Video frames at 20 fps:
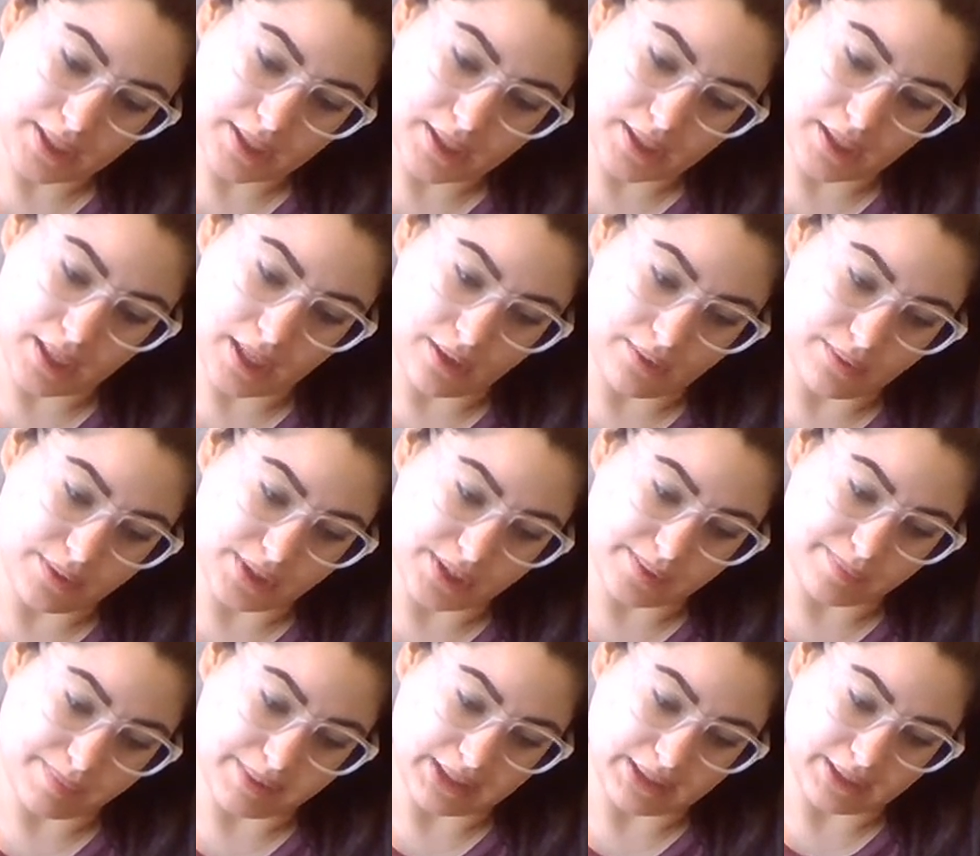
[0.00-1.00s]
and it would
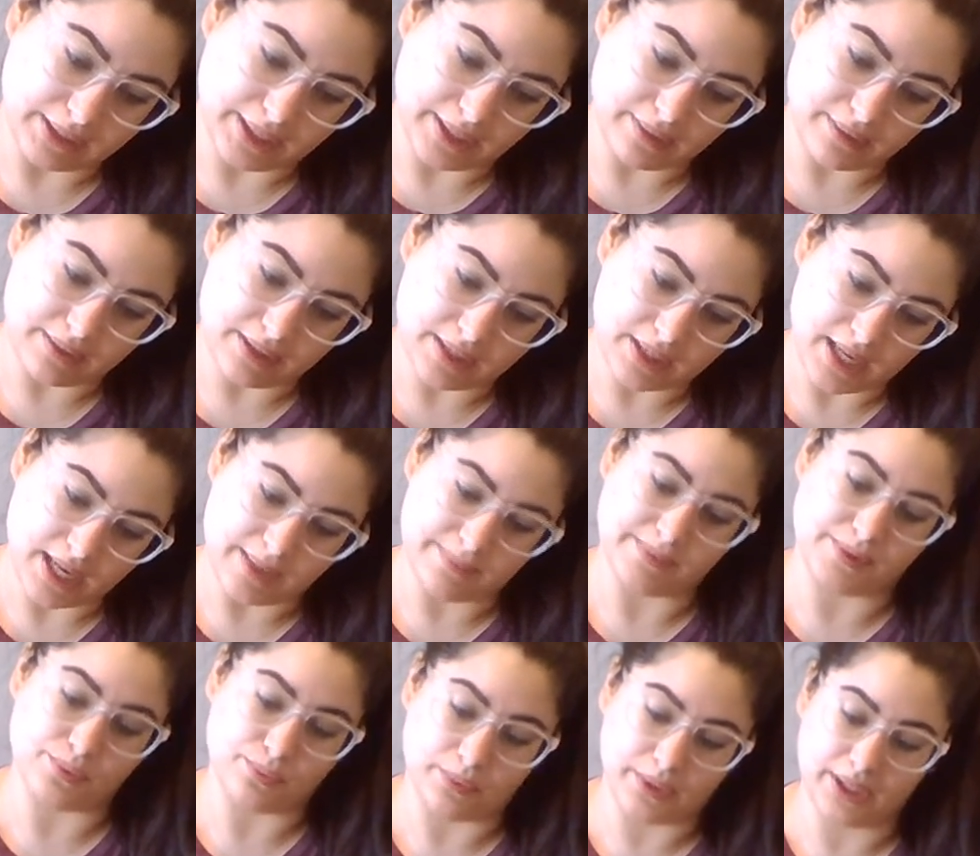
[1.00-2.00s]
just be length
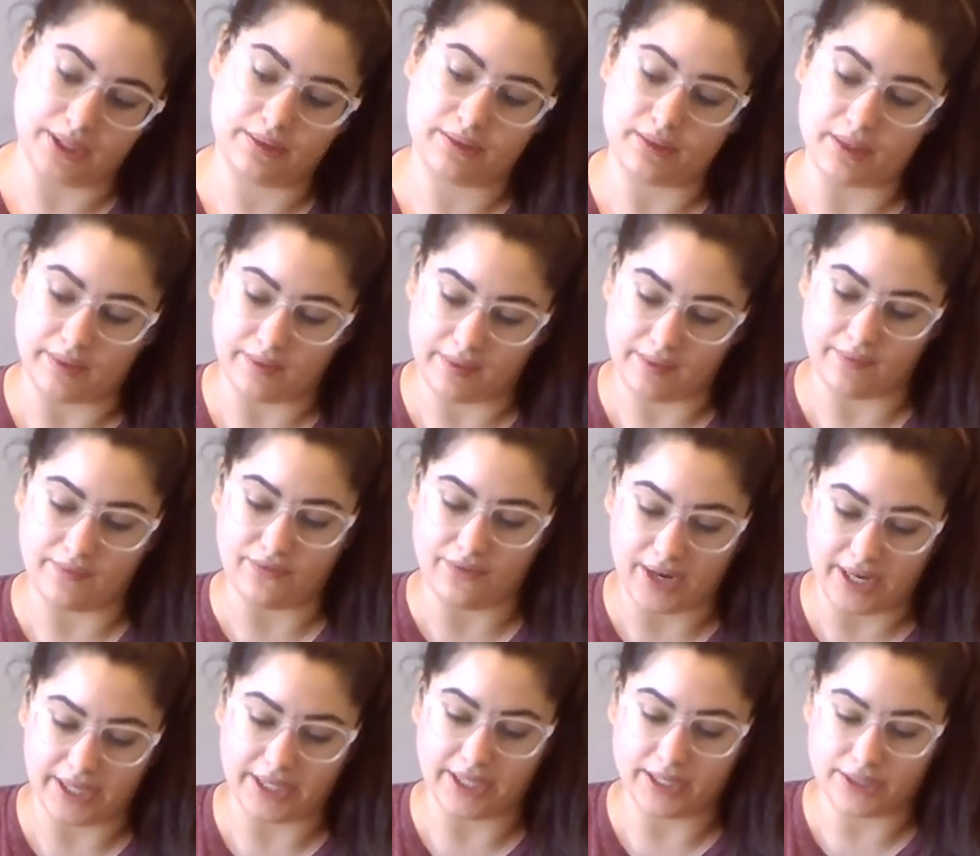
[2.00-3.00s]
times width, and then
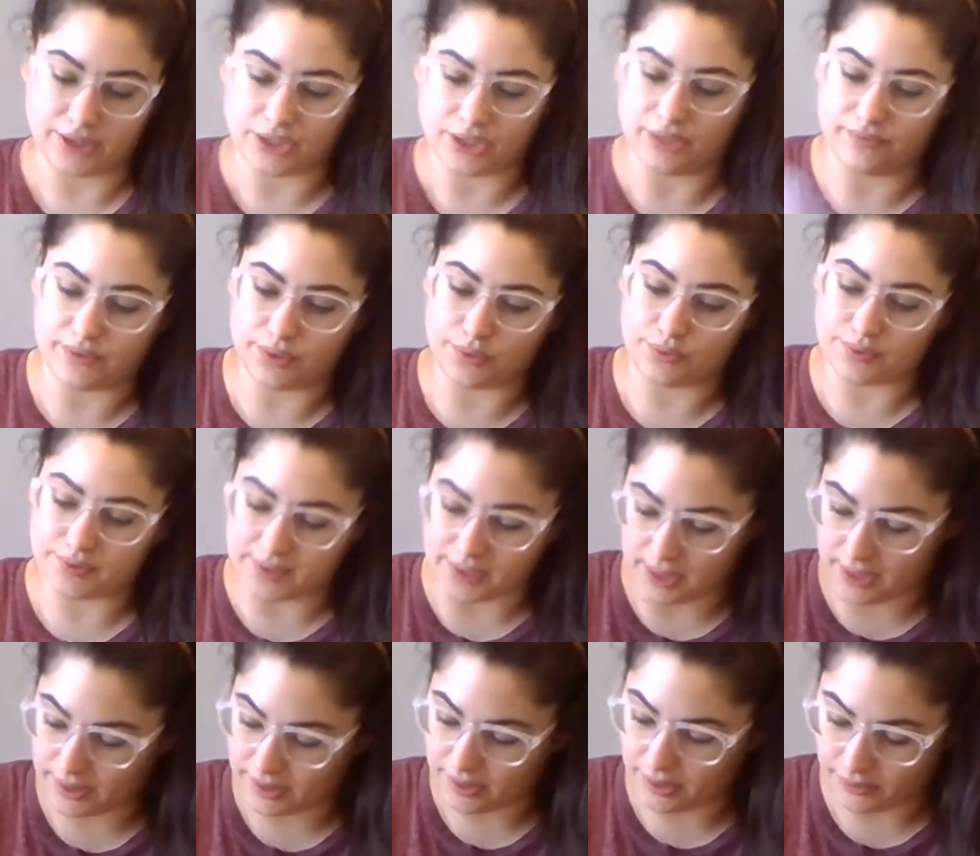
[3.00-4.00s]
find each individual
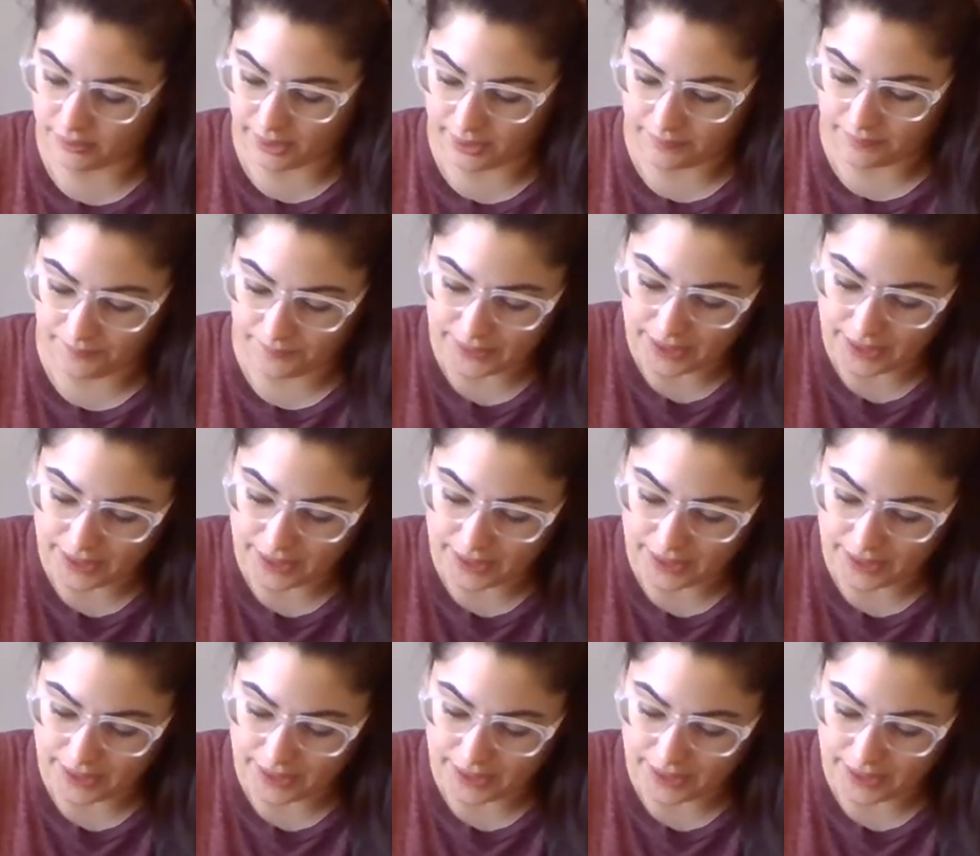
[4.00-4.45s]
side. Okay,